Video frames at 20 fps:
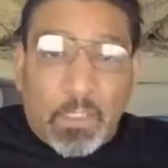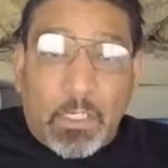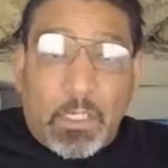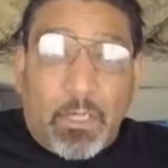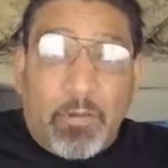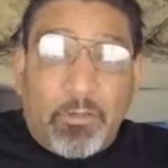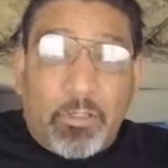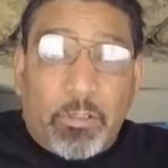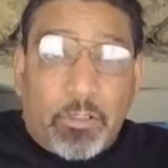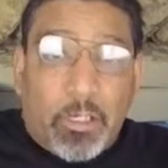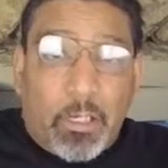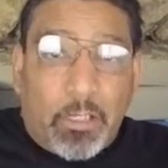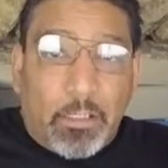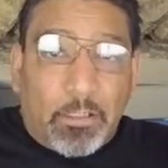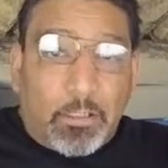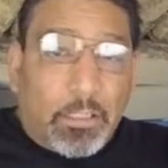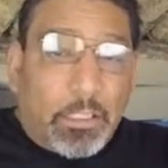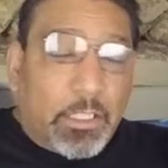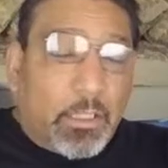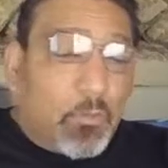Governor
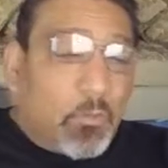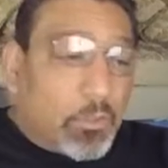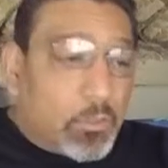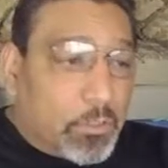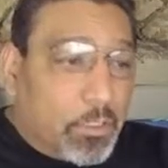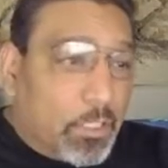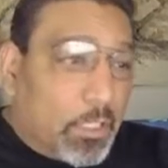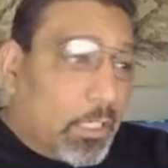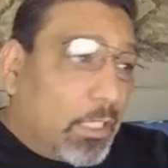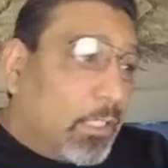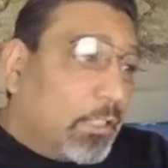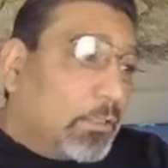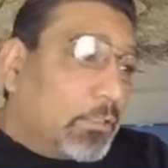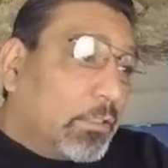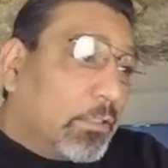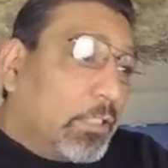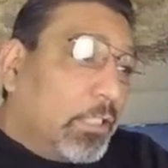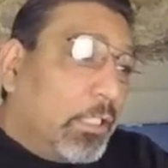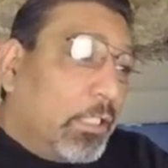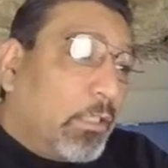Conley was not
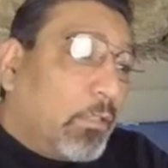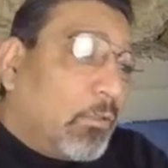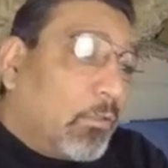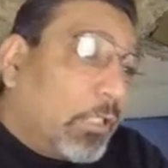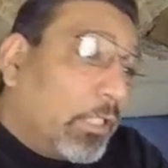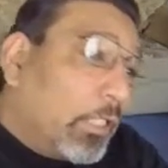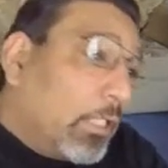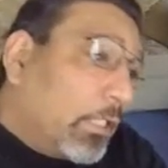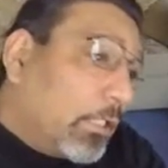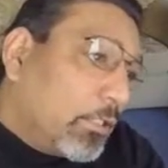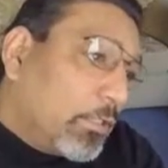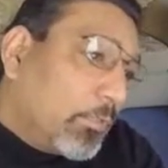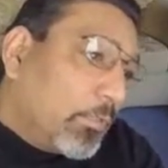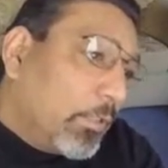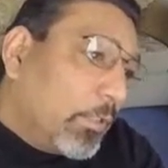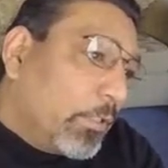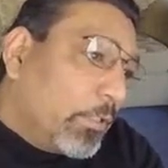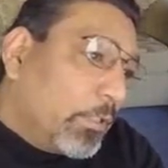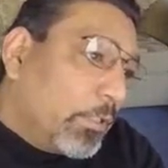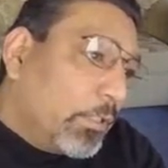in on any
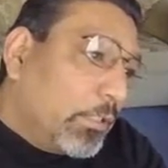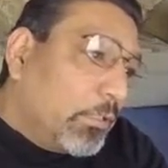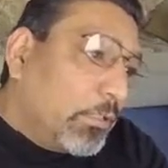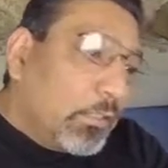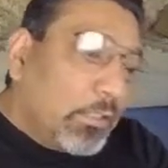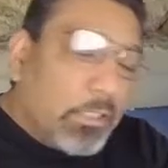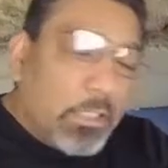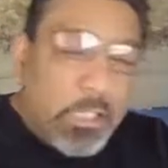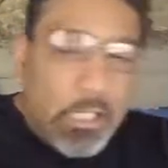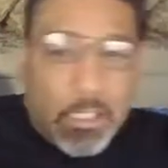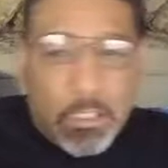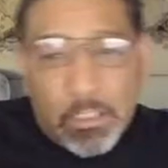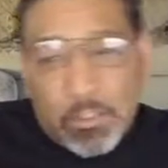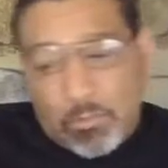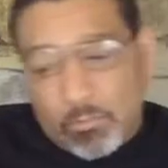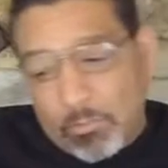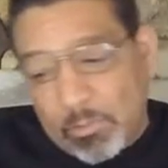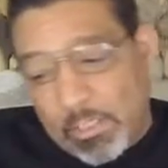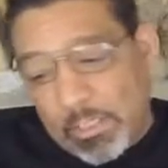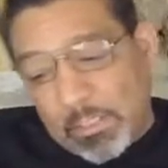conspiracy. And as
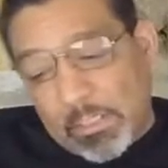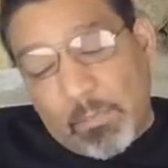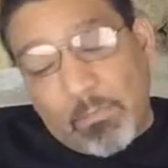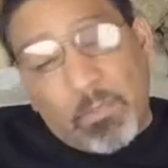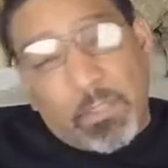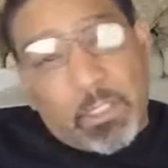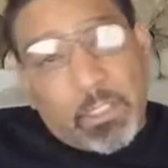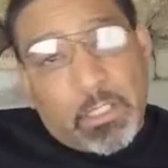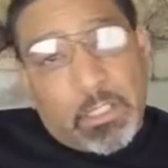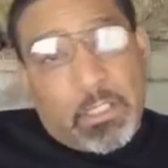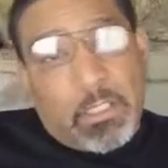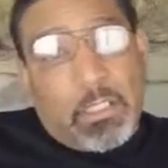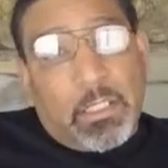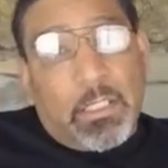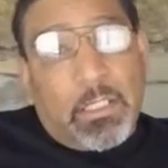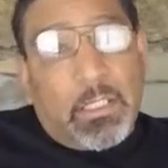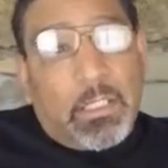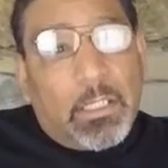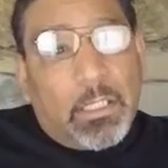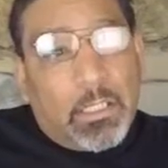soon as somebody
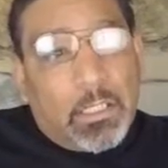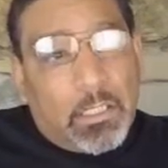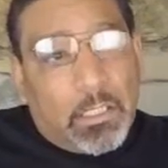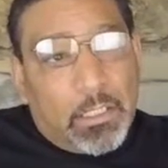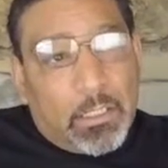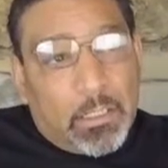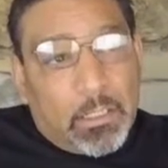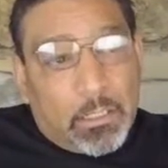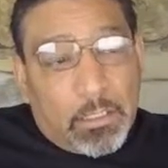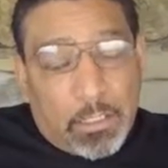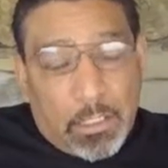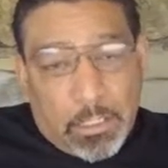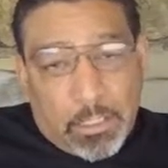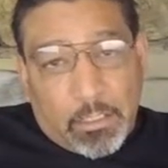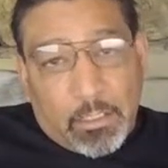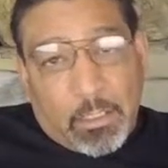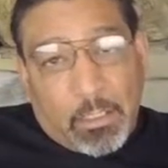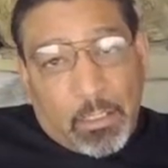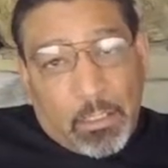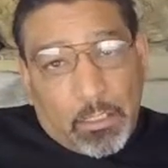
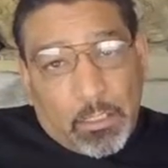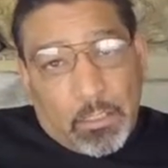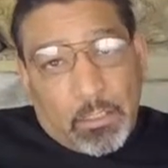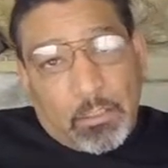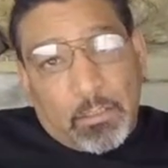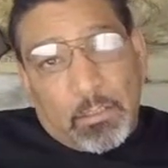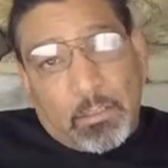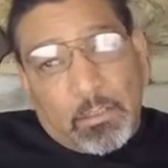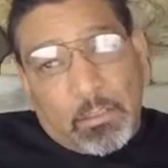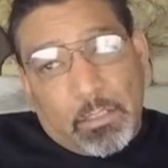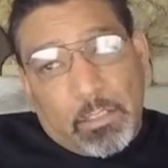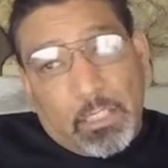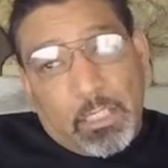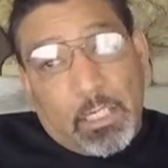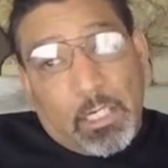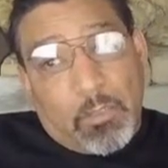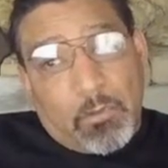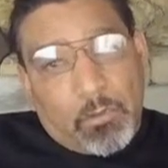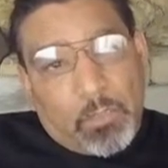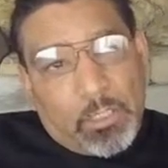like E.
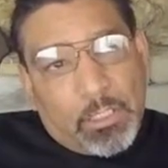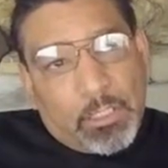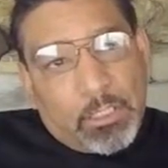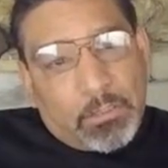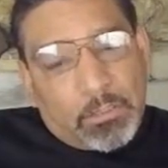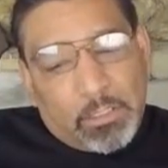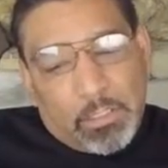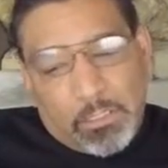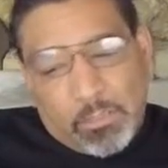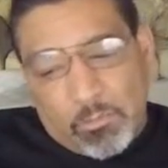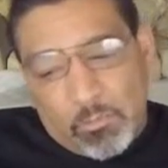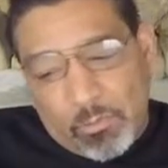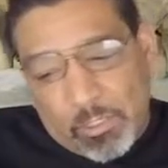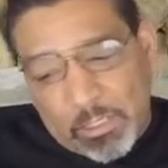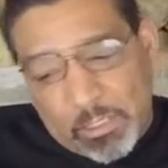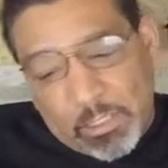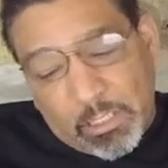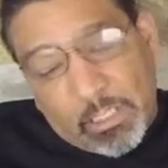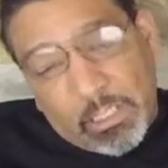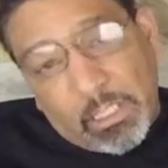Howard Hunt, as soon
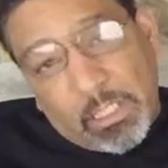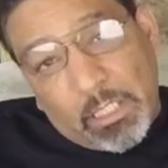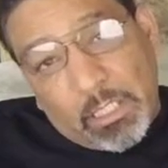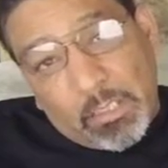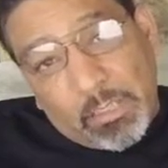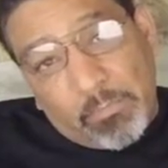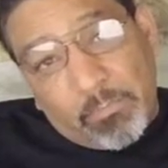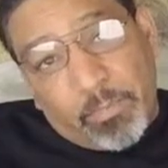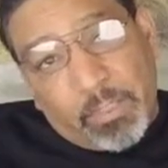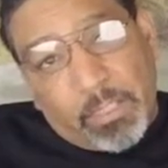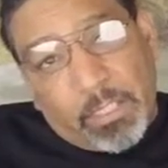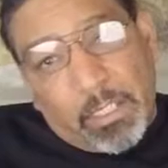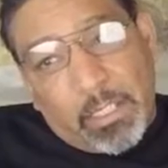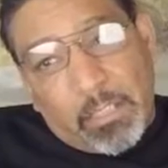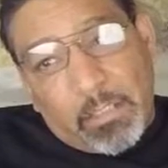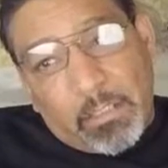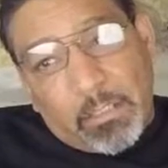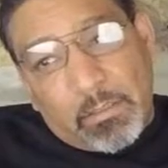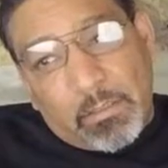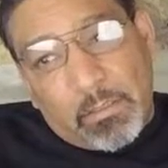as he
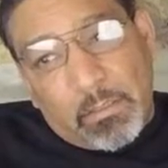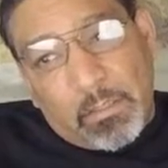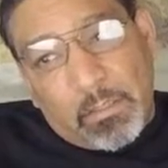implicated